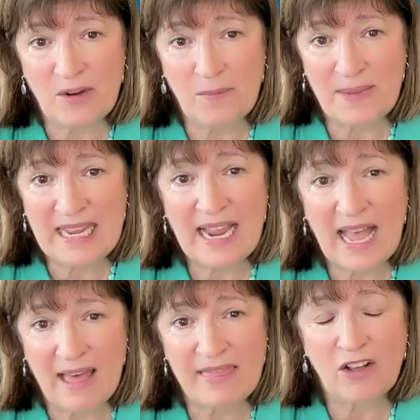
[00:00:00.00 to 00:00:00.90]
So
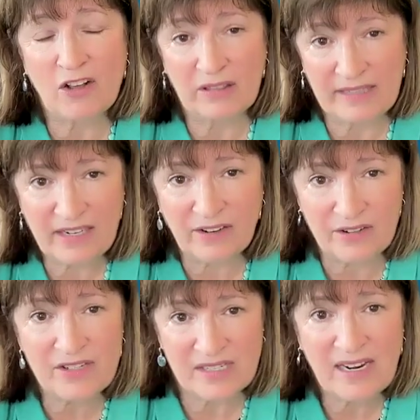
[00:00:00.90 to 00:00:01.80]
being ethical
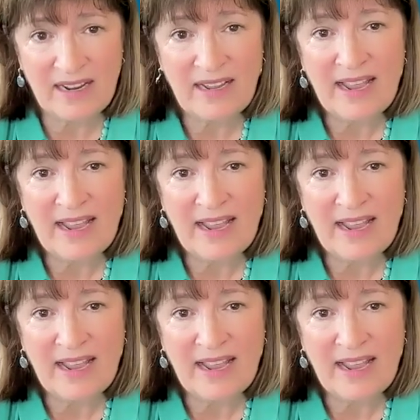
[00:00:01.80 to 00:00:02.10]
leaders